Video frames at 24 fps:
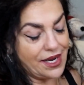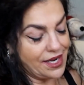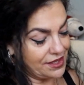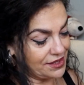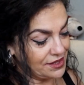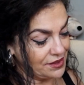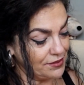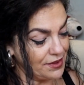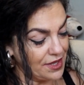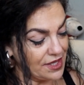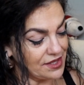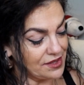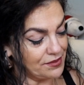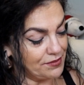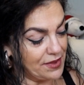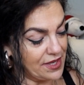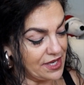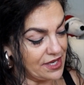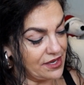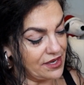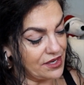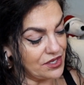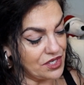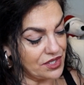it's it's
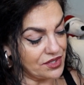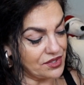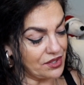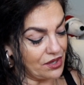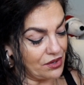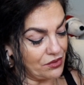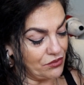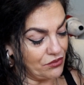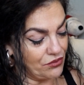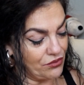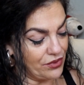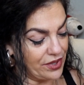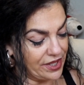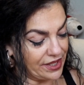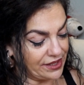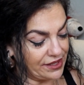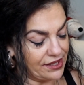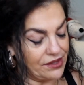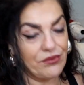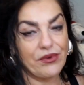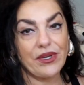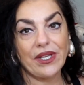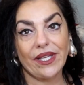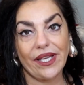been just a
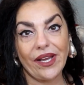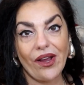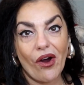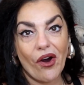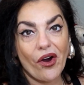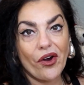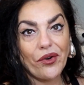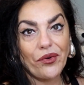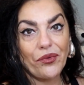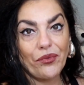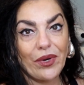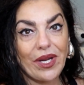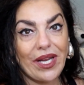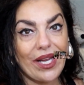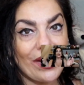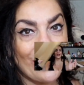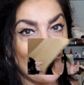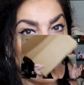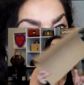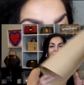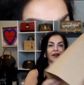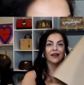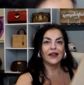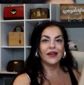really really hard
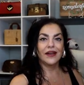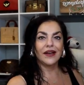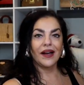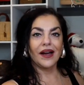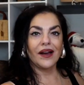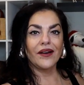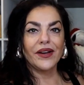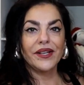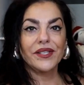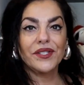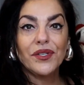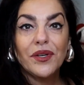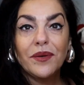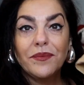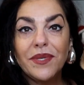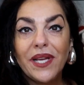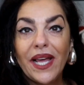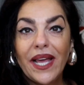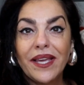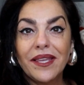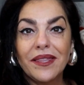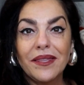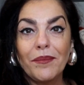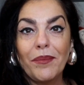week you guys all right so i'm
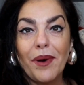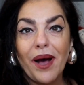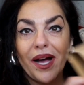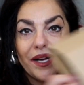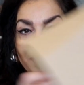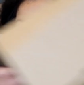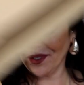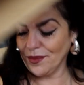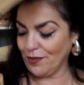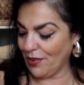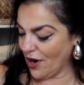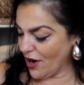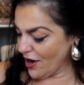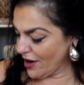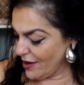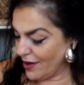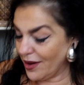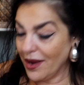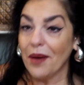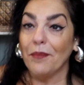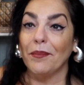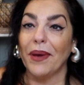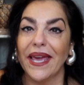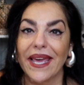taking the box
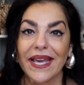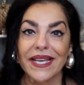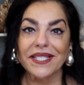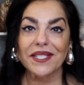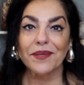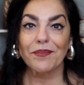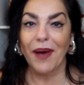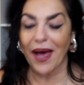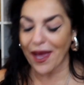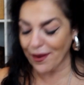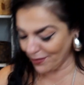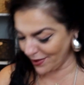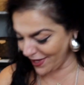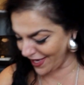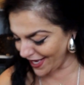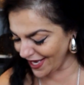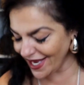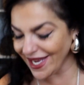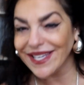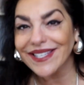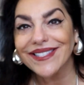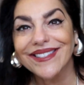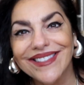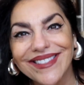apart piece by
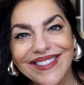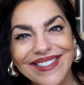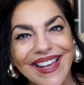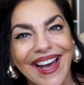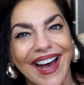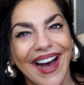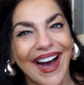piece